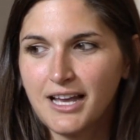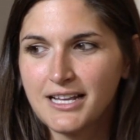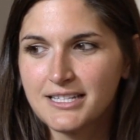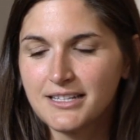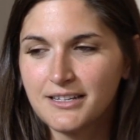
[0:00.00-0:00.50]

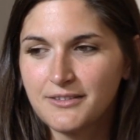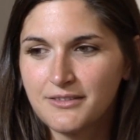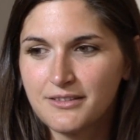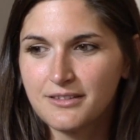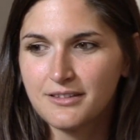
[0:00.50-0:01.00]
as
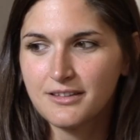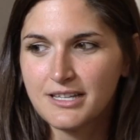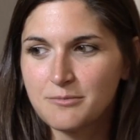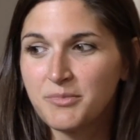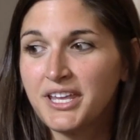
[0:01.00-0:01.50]

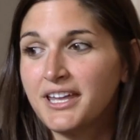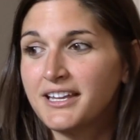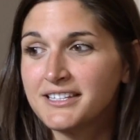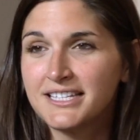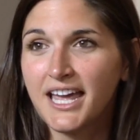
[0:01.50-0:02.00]
a
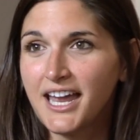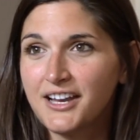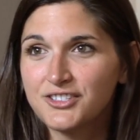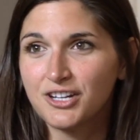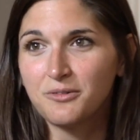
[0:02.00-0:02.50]
beginning
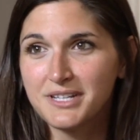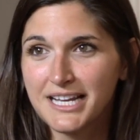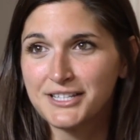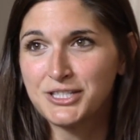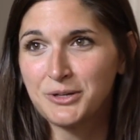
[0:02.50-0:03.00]
stage always
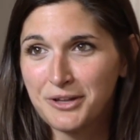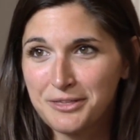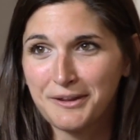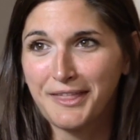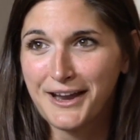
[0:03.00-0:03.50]
has 2 or
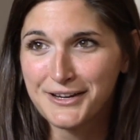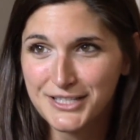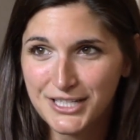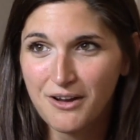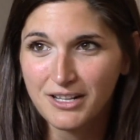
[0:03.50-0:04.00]
3
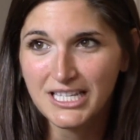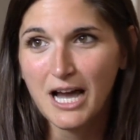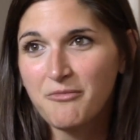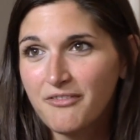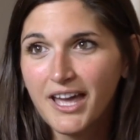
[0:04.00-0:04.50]
layers to go on
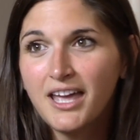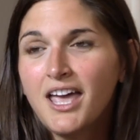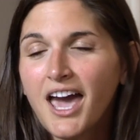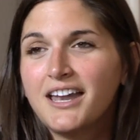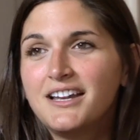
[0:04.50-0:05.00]
top of it.
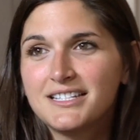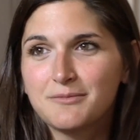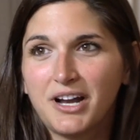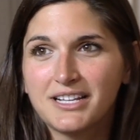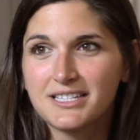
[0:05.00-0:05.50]
And it is a
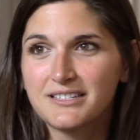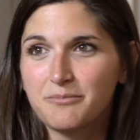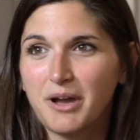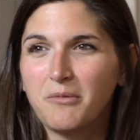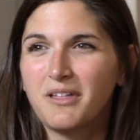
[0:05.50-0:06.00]
process of
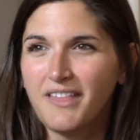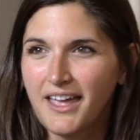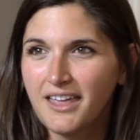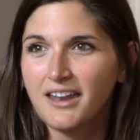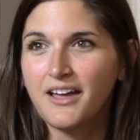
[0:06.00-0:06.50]
probably
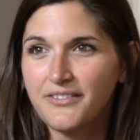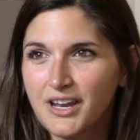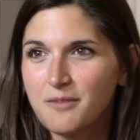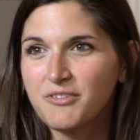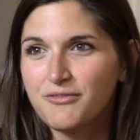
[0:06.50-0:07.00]
laying it out the
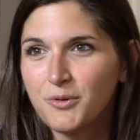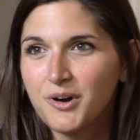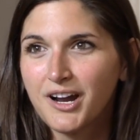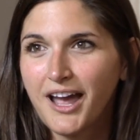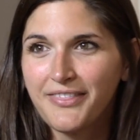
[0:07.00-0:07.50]
night
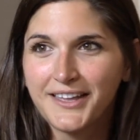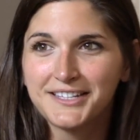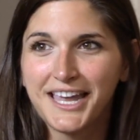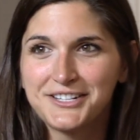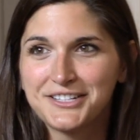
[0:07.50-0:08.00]
before and
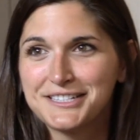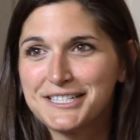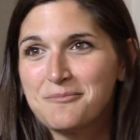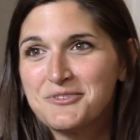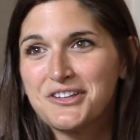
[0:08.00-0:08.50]
then gauging the
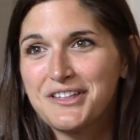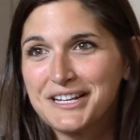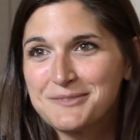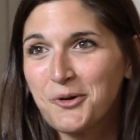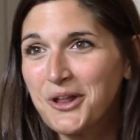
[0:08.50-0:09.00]
temperature the
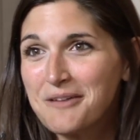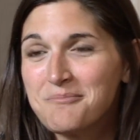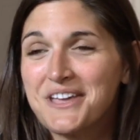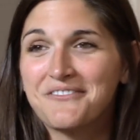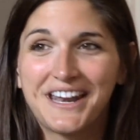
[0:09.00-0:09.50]
next morning and
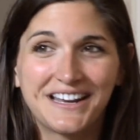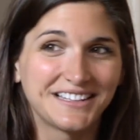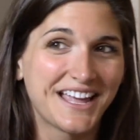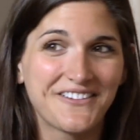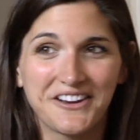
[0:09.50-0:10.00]
being ready to
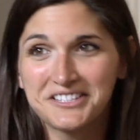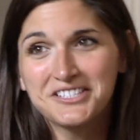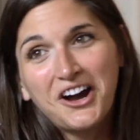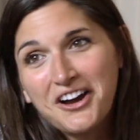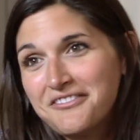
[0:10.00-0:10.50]
layer on a
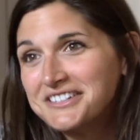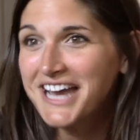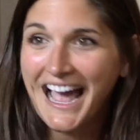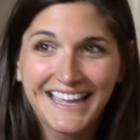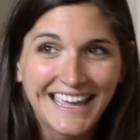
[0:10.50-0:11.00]
scarf, a
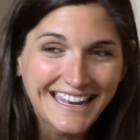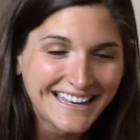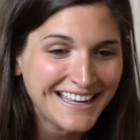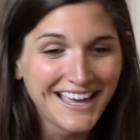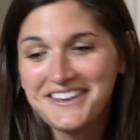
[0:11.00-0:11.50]
jacket,
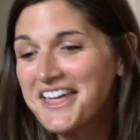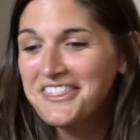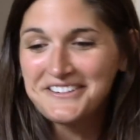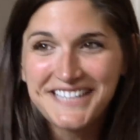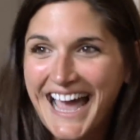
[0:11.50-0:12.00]

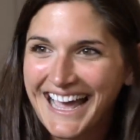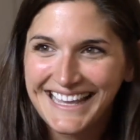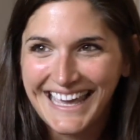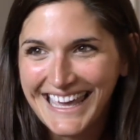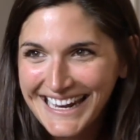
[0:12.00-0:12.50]
another
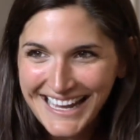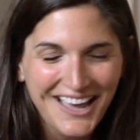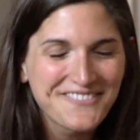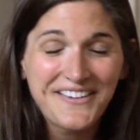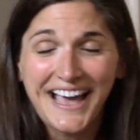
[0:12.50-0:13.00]
jacket,
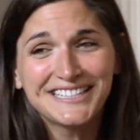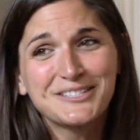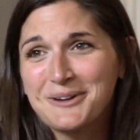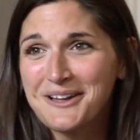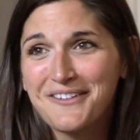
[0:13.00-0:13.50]
a
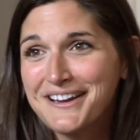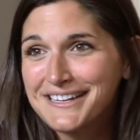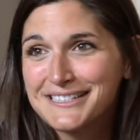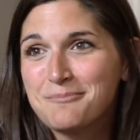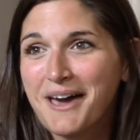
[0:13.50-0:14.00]
vest, whatever I
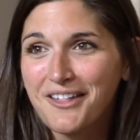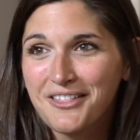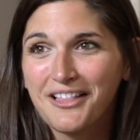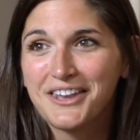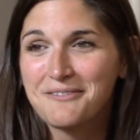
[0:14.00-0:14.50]
need to battle
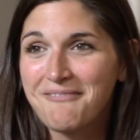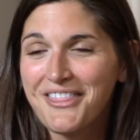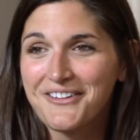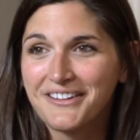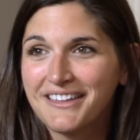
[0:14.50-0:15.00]
the London
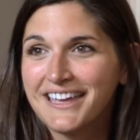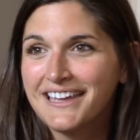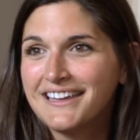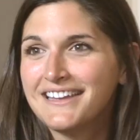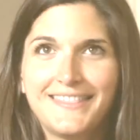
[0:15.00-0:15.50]
weather, really.
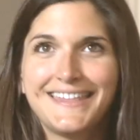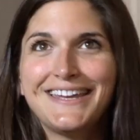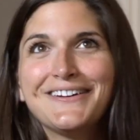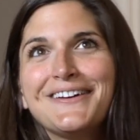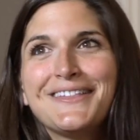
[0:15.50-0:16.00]
The
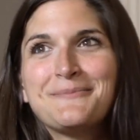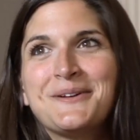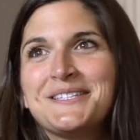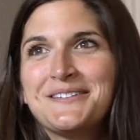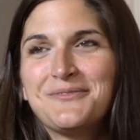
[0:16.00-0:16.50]
era that
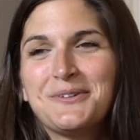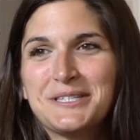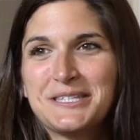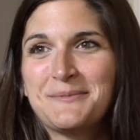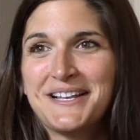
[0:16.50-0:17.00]
most
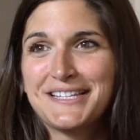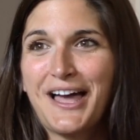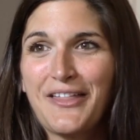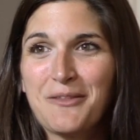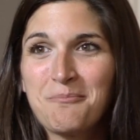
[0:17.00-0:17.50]
influences my
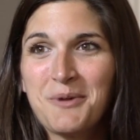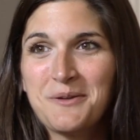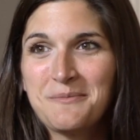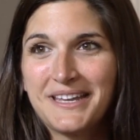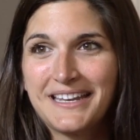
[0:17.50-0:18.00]
style at the
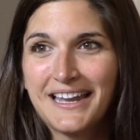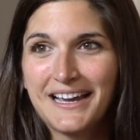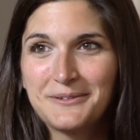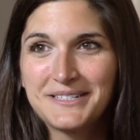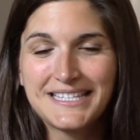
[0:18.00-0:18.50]
moment,
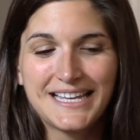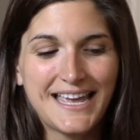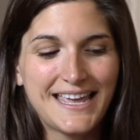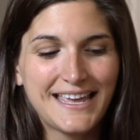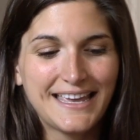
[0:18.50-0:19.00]
I would
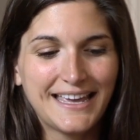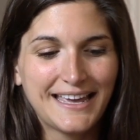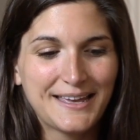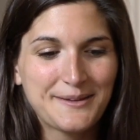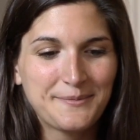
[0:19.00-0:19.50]
say,
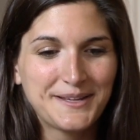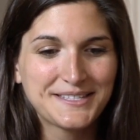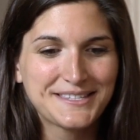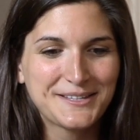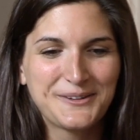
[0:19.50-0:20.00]

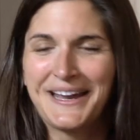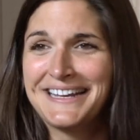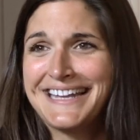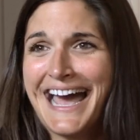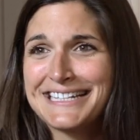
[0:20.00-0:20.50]
is the
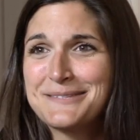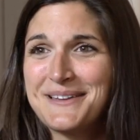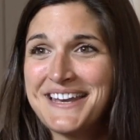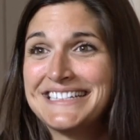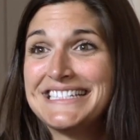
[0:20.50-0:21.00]
Great
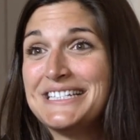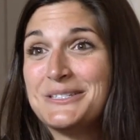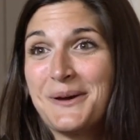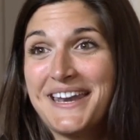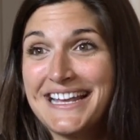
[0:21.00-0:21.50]
Gatsby
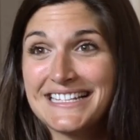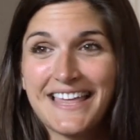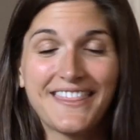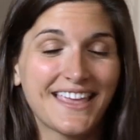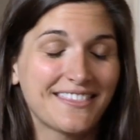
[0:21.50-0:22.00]
1920s.
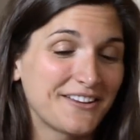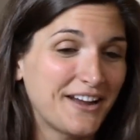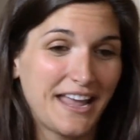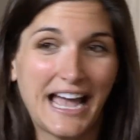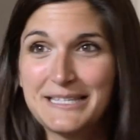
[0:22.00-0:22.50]
I think the
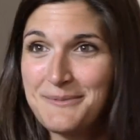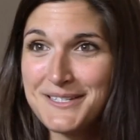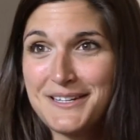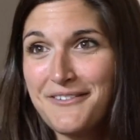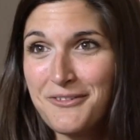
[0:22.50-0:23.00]
Great Gatsby
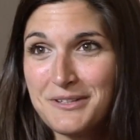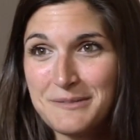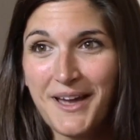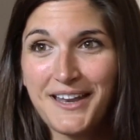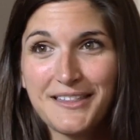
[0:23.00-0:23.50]
is on everyone's
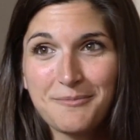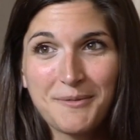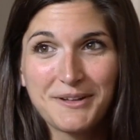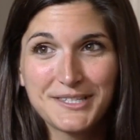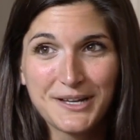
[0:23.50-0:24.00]
mind at the
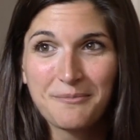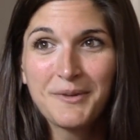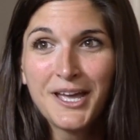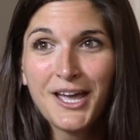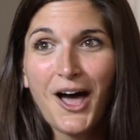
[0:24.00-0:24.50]
moment, so
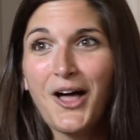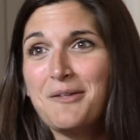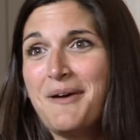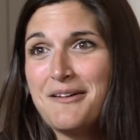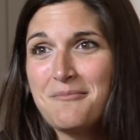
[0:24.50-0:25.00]
I'm all
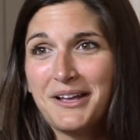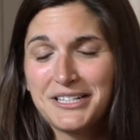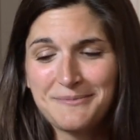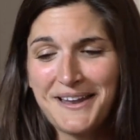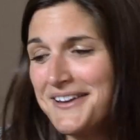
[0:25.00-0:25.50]
about
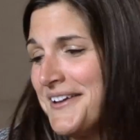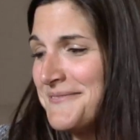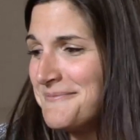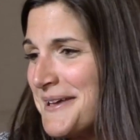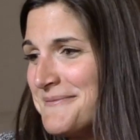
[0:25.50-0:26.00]
embellishment. I
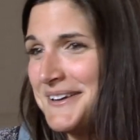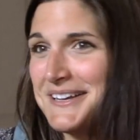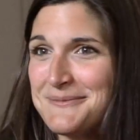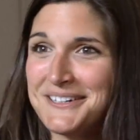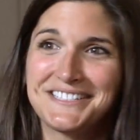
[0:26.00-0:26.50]
know maybe
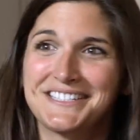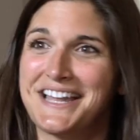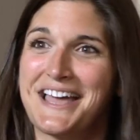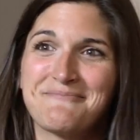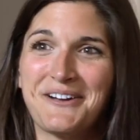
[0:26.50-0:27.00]
not as much
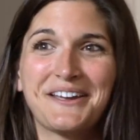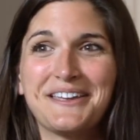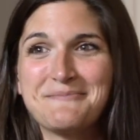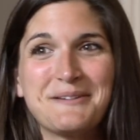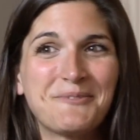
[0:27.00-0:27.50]
today, I'm
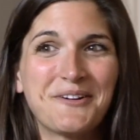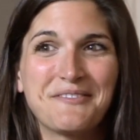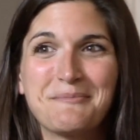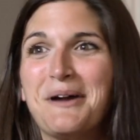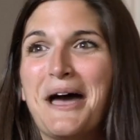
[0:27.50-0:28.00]
rocking a bit more
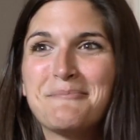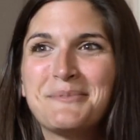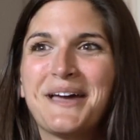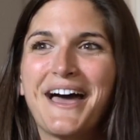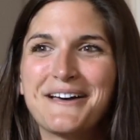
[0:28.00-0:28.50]
of the
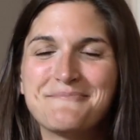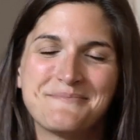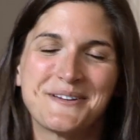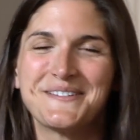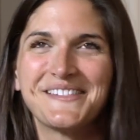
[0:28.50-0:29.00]

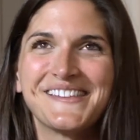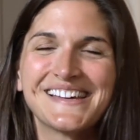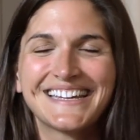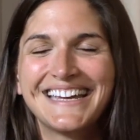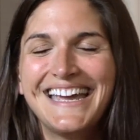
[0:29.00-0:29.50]
prep Boden
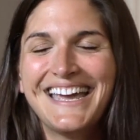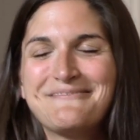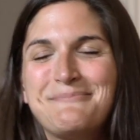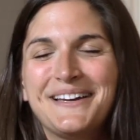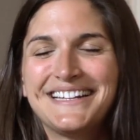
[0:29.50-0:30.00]
look,
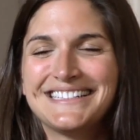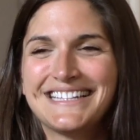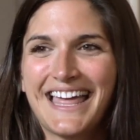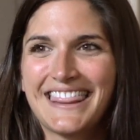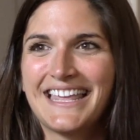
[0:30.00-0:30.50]

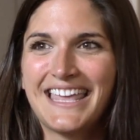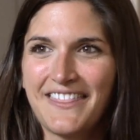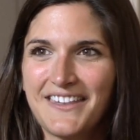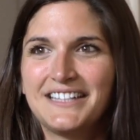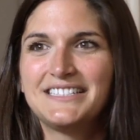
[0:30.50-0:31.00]
but I think, yeah,
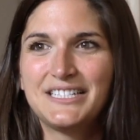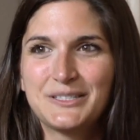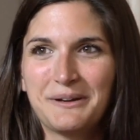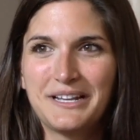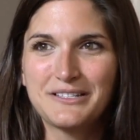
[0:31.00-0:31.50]
the
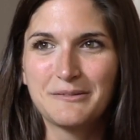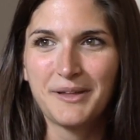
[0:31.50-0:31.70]
1920s are